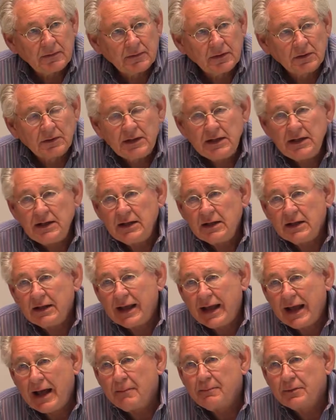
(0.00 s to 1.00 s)
leading
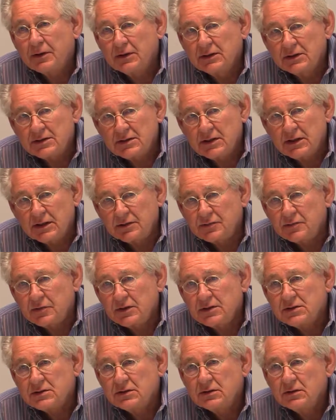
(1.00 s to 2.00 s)
capitalist
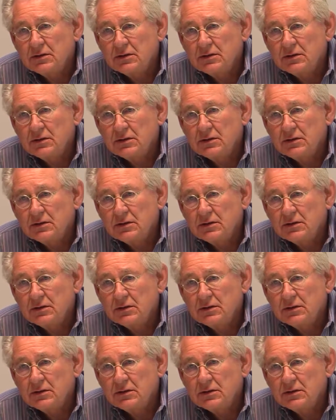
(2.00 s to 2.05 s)
countries